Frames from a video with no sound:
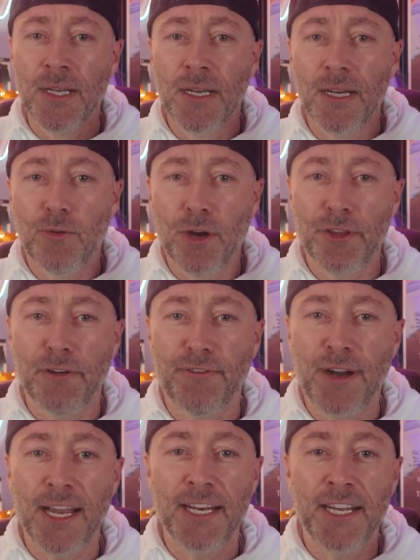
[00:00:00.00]
where they're
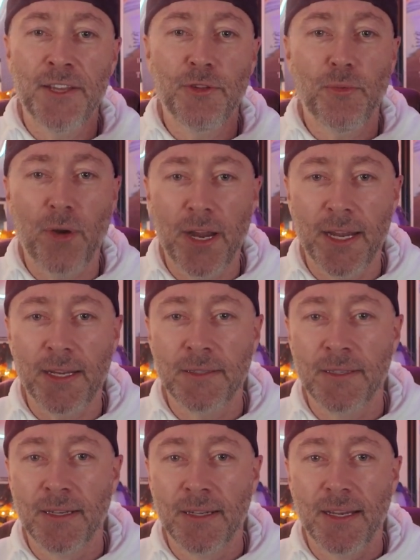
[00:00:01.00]
fighting in the
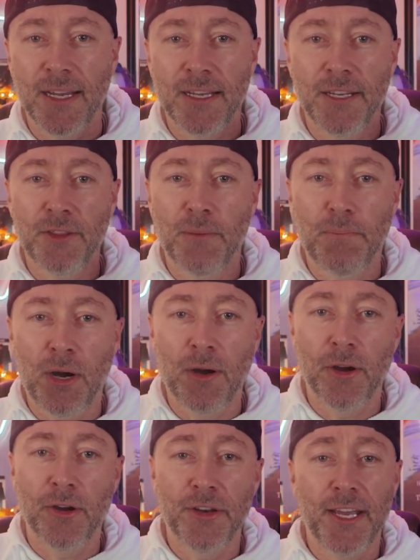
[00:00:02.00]
rain and in the
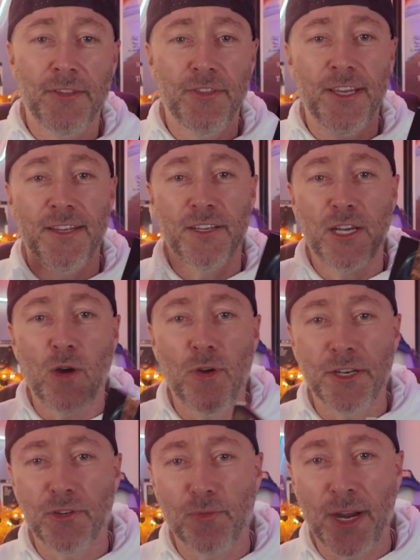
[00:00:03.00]
barn, and then
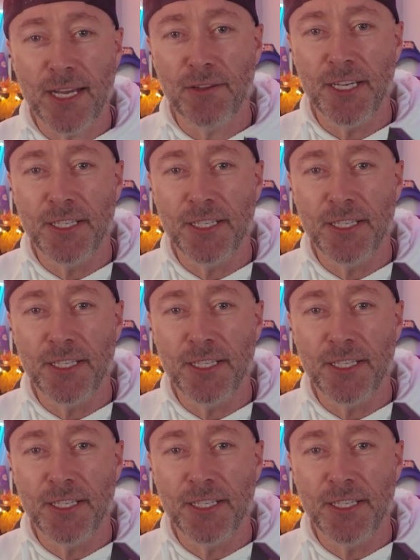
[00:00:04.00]
going directly